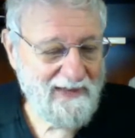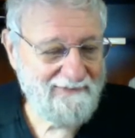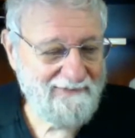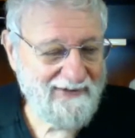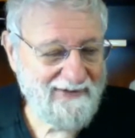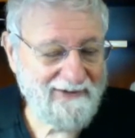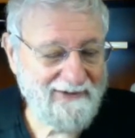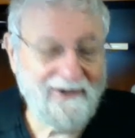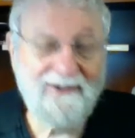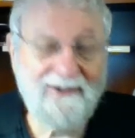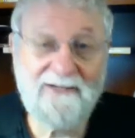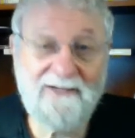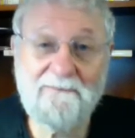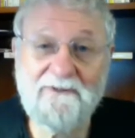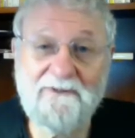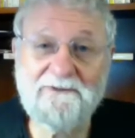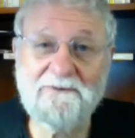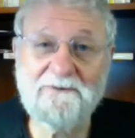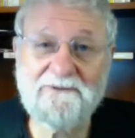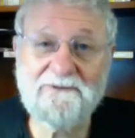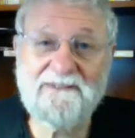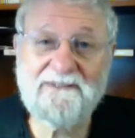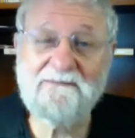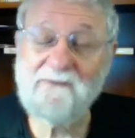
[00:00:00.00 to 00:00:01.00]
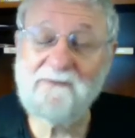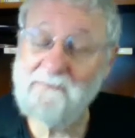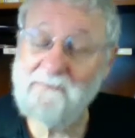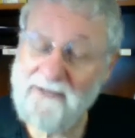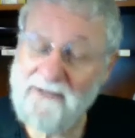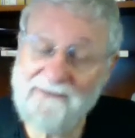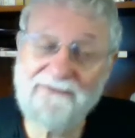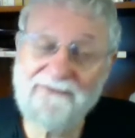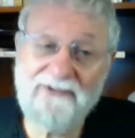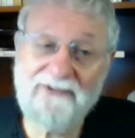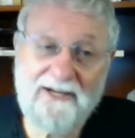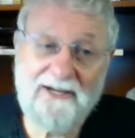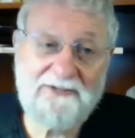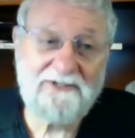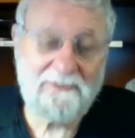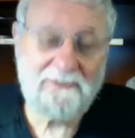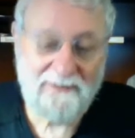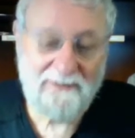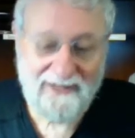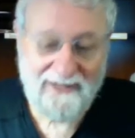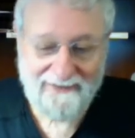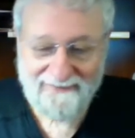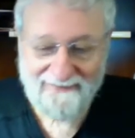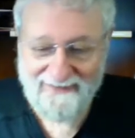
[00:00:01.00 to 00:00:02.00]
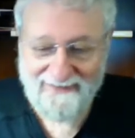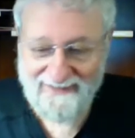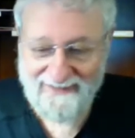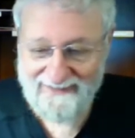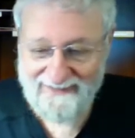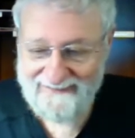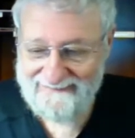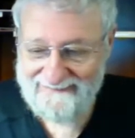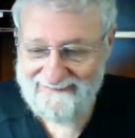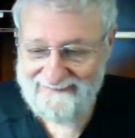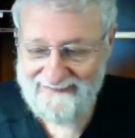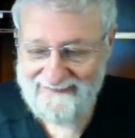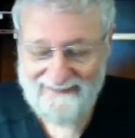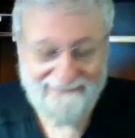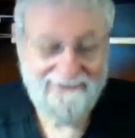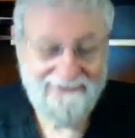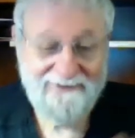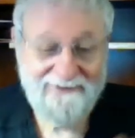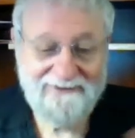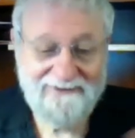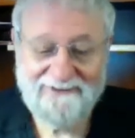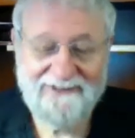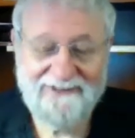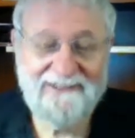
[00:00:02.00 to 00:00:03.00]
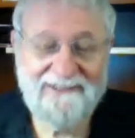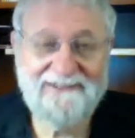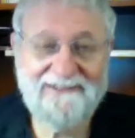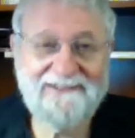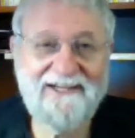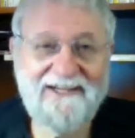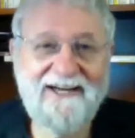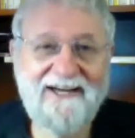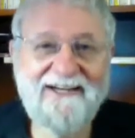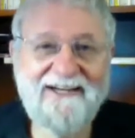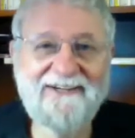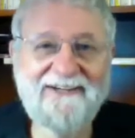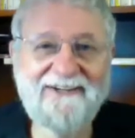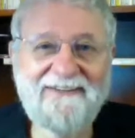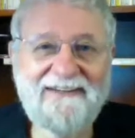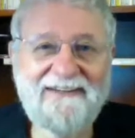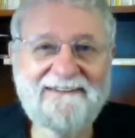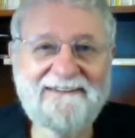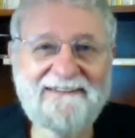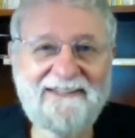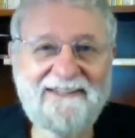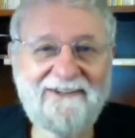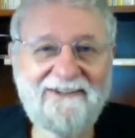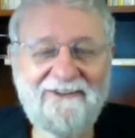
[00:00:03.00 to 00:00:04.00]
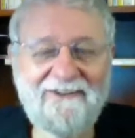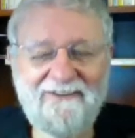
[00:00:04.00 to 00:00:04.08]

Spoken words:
I've had arguments with some of my friends about that. I say everyone's a designer, and they